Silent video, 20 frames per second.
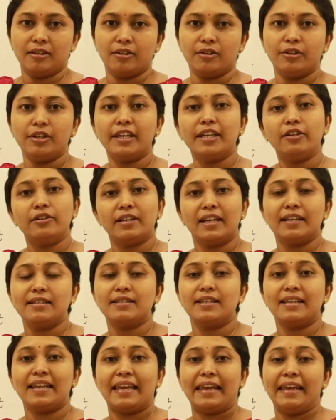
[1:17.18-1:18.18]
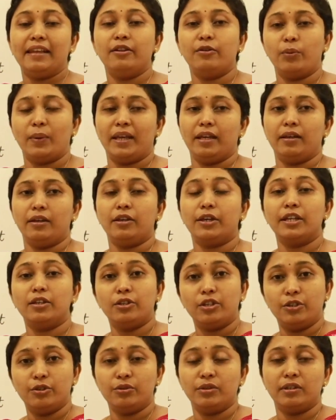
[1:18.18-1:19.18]
You can utilize in either way. You can
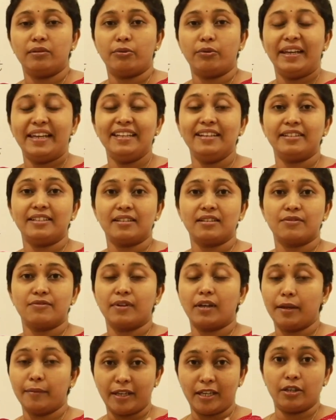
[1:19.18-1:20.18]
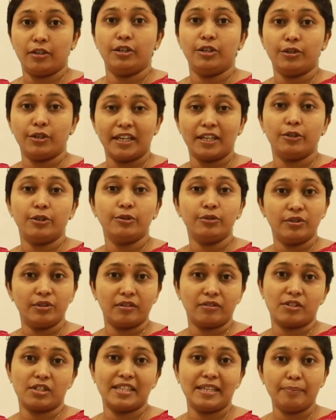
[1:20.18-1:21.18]
do the reading test. You can do the
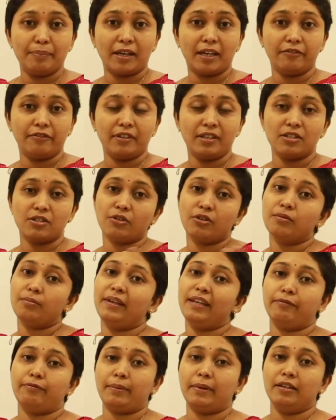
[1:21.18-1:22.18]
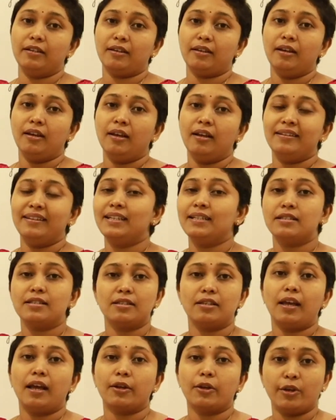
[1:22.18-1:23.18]
C part first or B part. That's
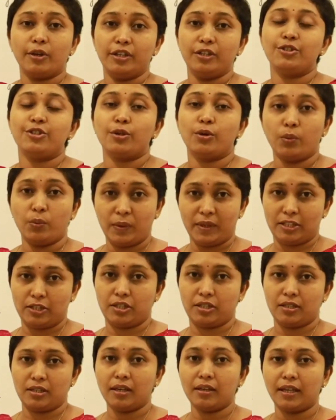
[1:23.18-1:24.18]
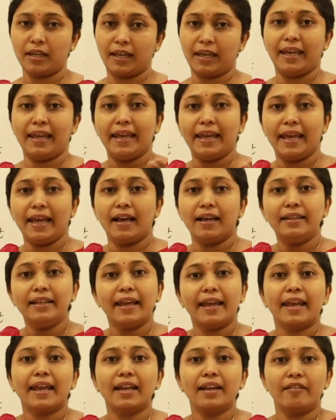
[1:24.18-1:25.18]
according to your wish. Okay. That's
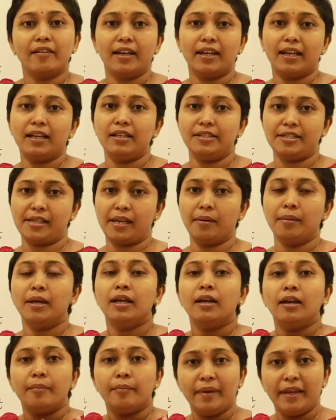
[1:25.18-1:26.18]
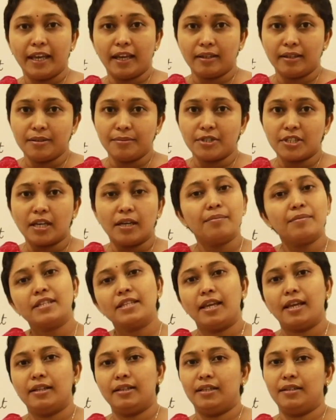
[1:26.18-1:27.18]
how you can do it. B adhim jiyam, C
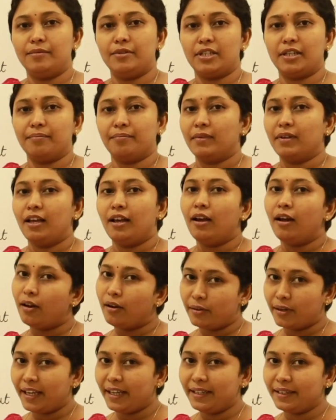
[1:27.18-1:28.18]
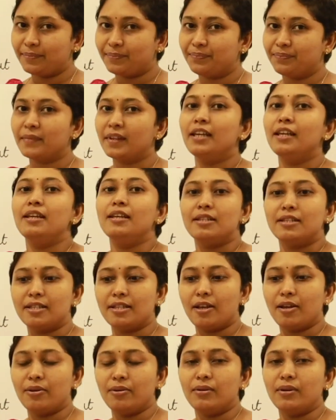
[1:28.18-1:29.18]
adhim jiyam. Alright.
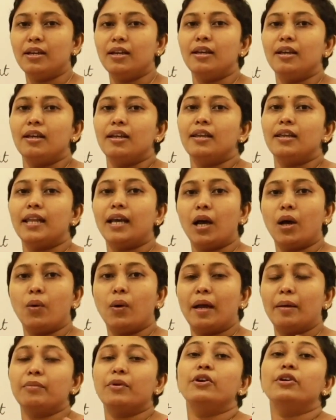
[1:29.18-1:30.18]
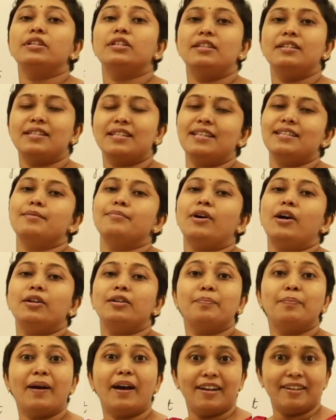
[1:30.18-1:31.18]
So, now I'm going to discuss about
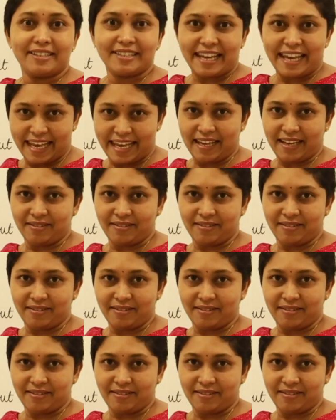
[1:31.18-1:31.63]
part A.